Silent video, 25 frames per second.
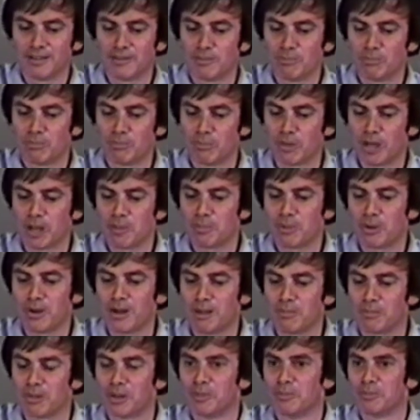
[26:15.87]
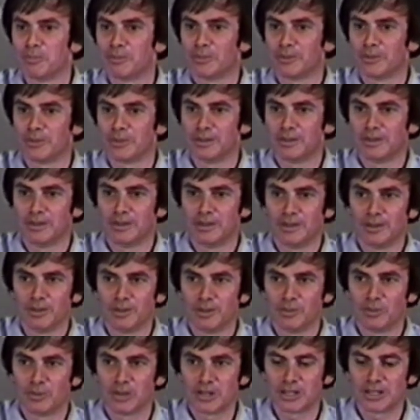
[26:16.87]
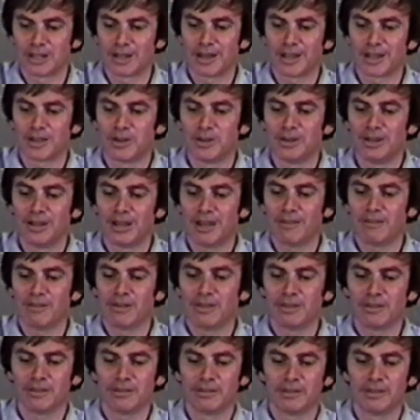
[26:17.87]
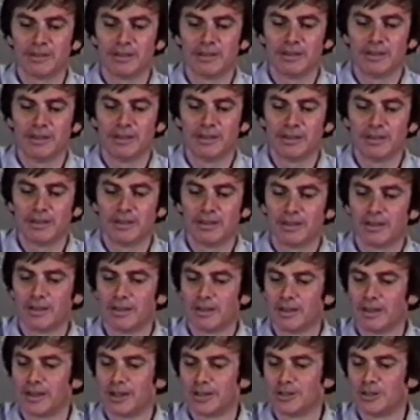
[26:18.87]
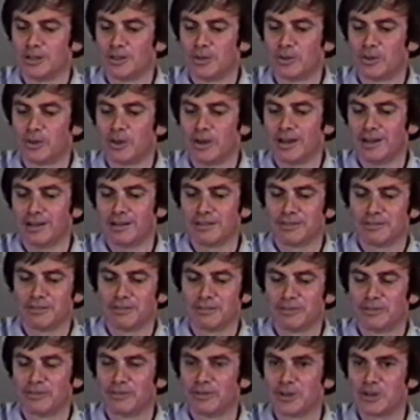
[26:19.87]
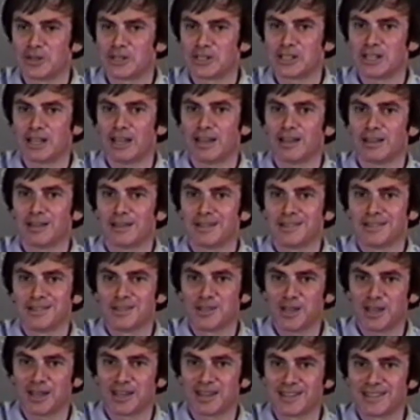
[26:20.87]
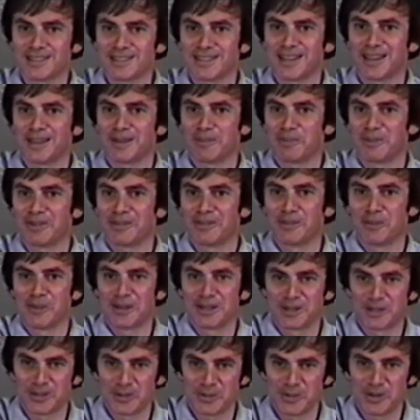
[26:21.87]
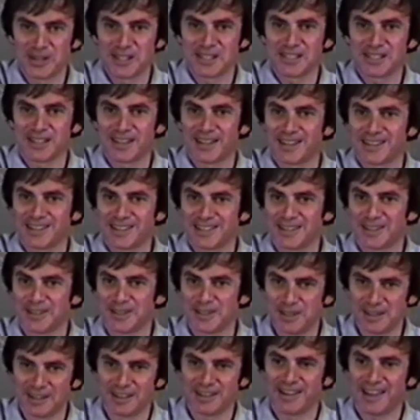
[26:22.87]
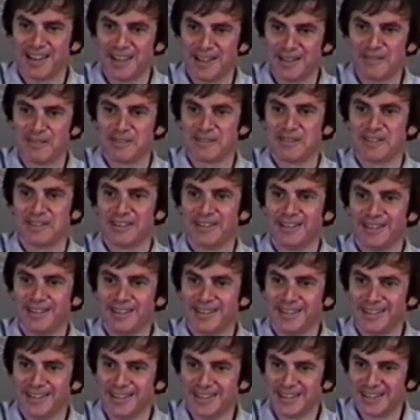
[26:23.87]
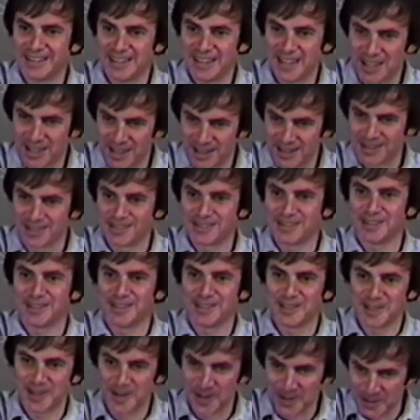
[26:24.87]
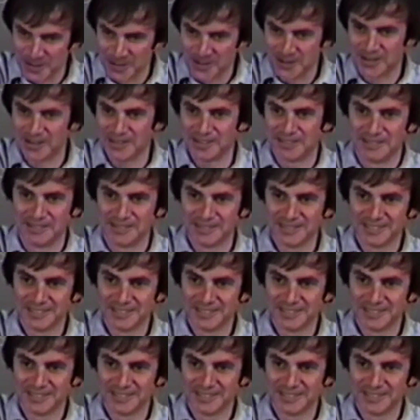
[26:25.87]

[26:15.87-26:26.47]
My problem was that I could never, I'd do great first set, second set. If it went to three sets, I didn't have the energy to hold on.